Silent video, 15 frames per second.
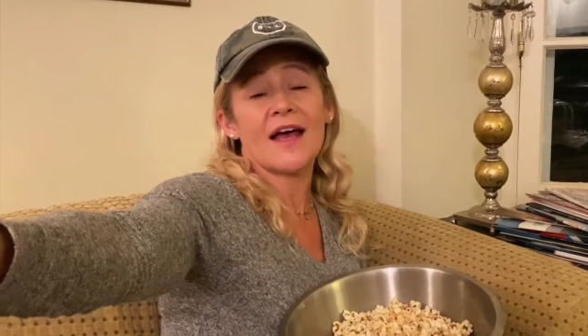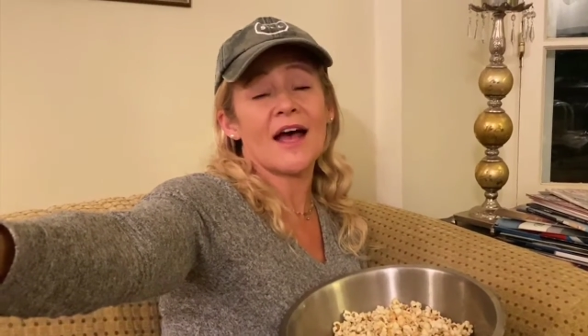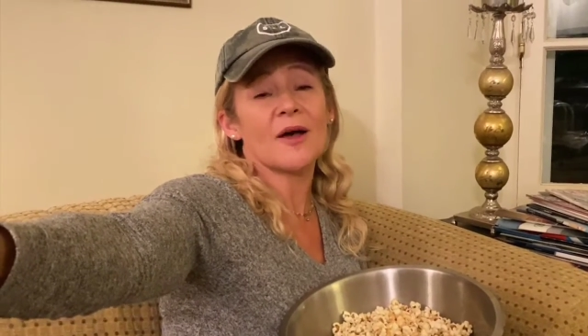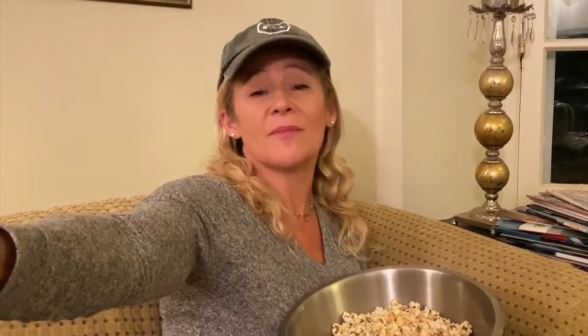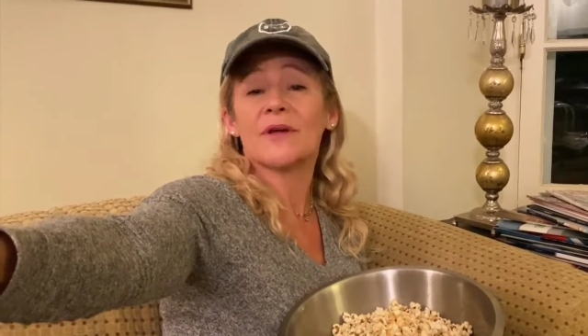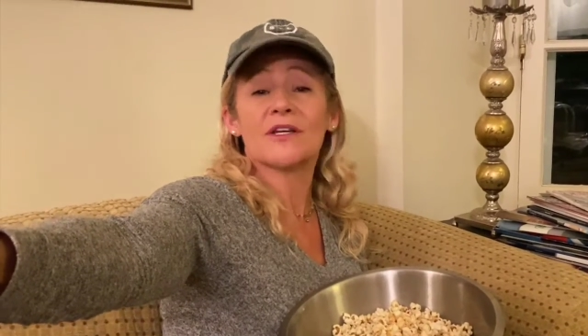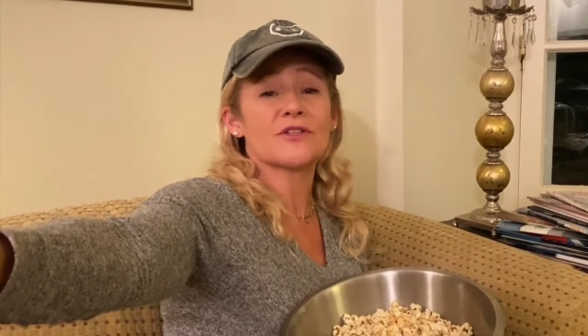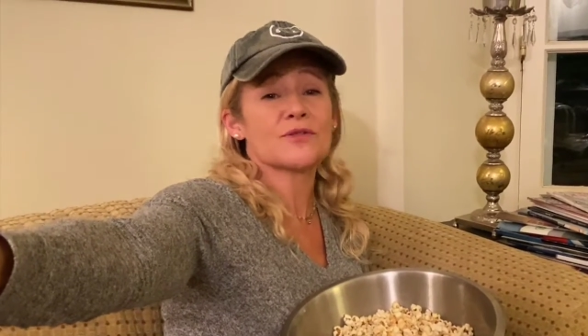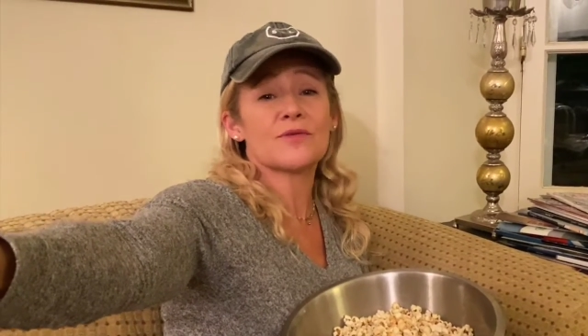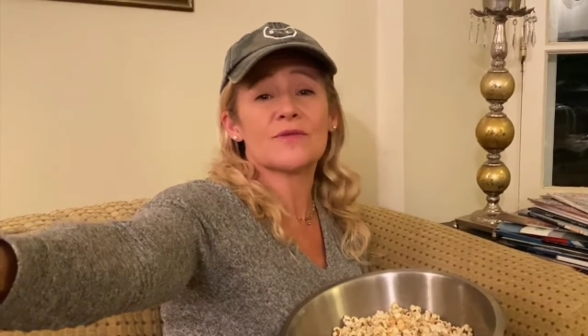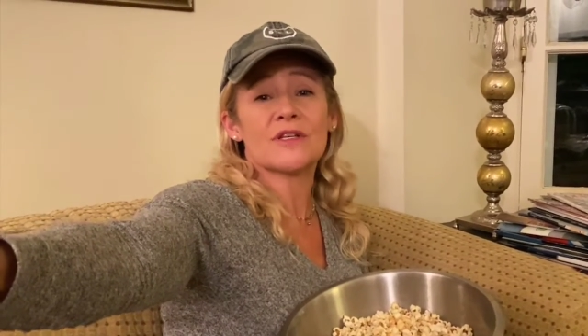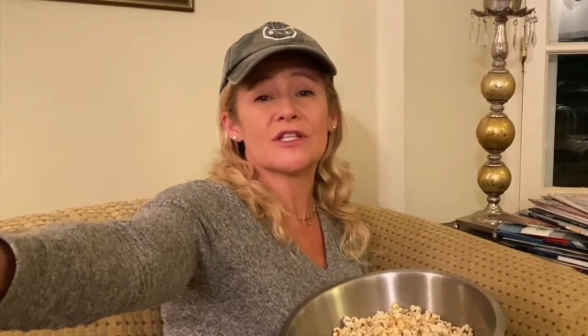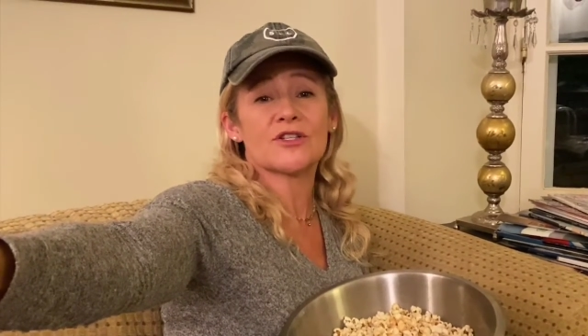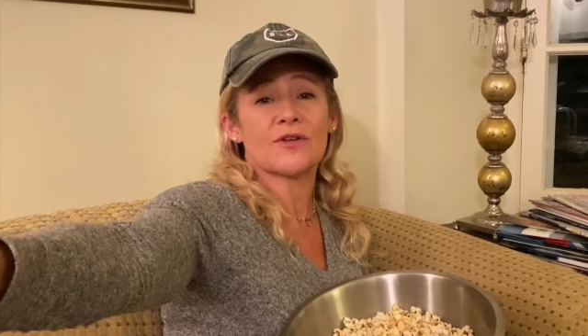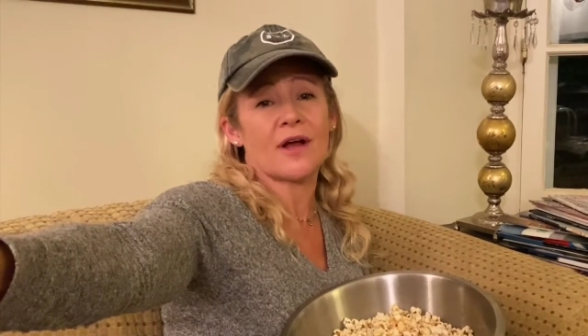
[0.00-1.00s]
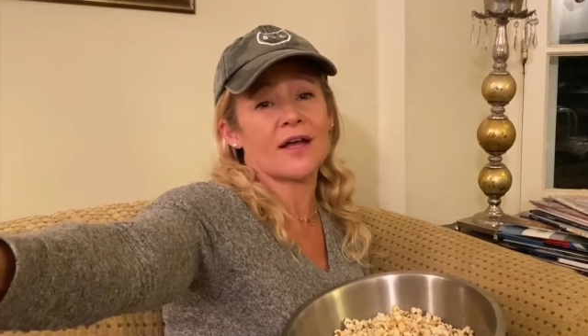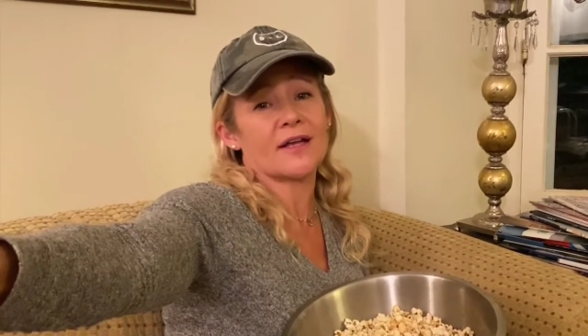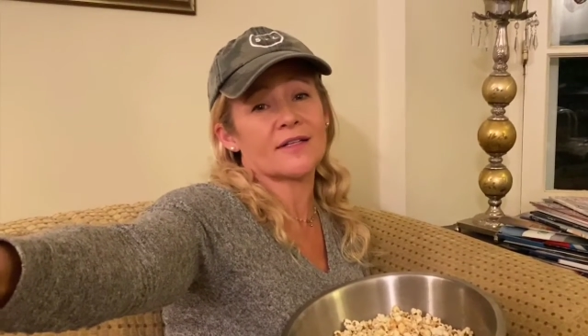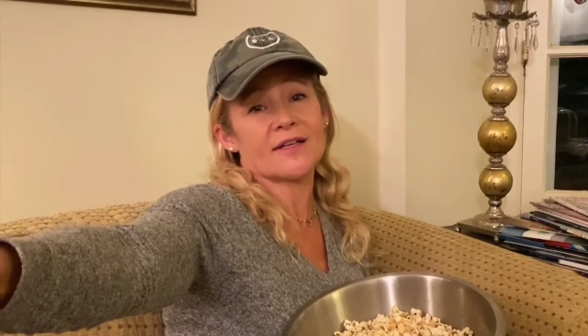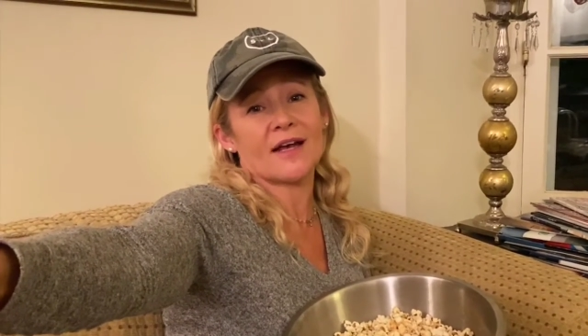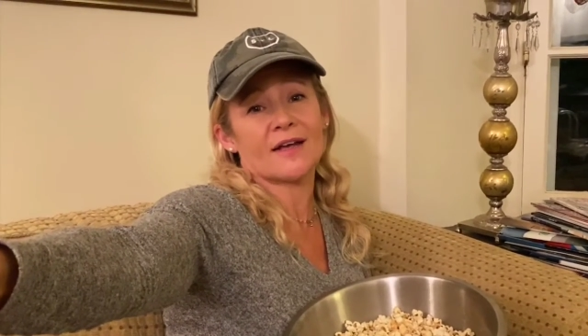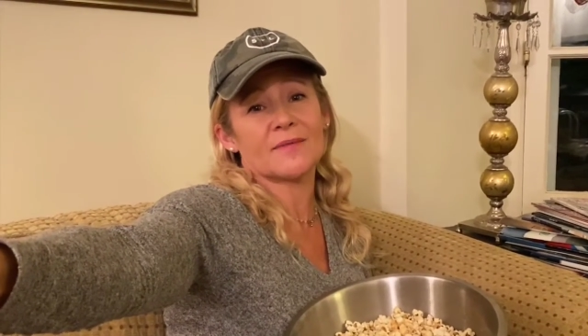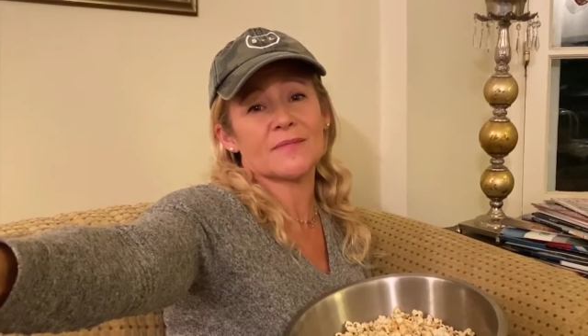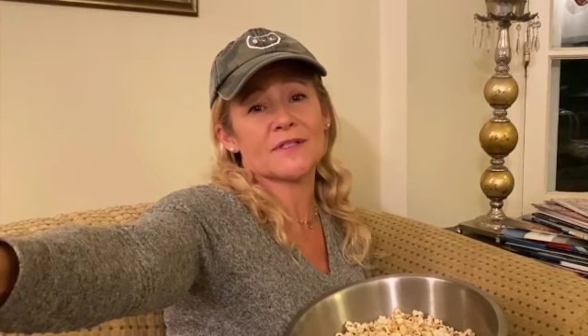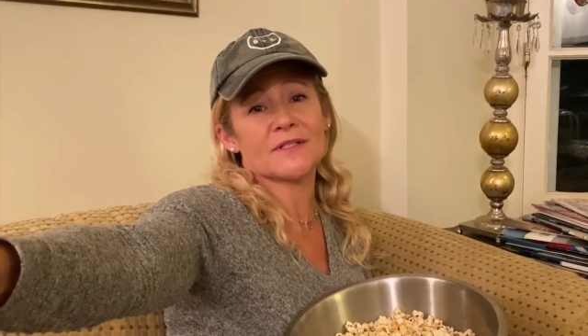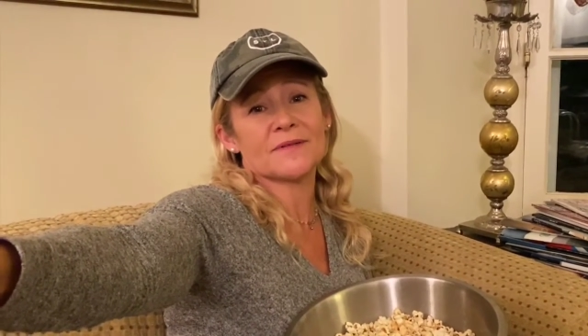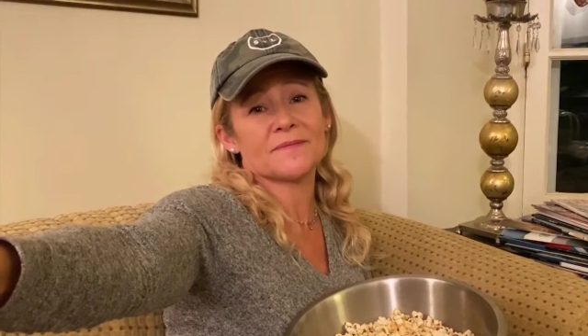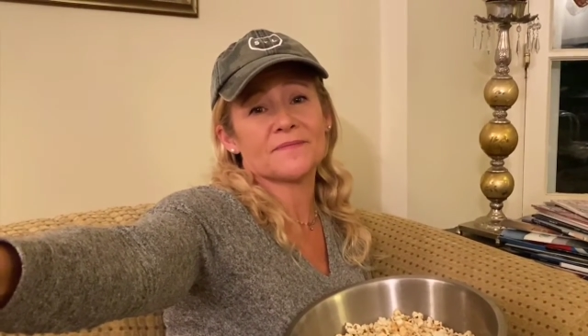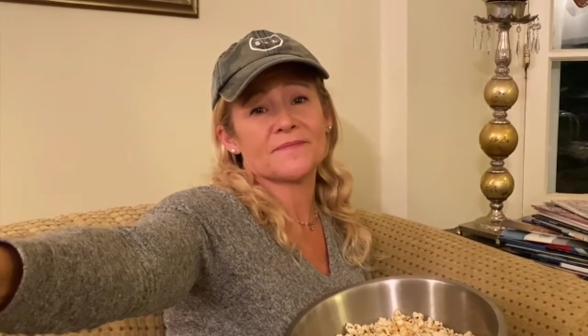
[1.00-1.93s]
through these trying times.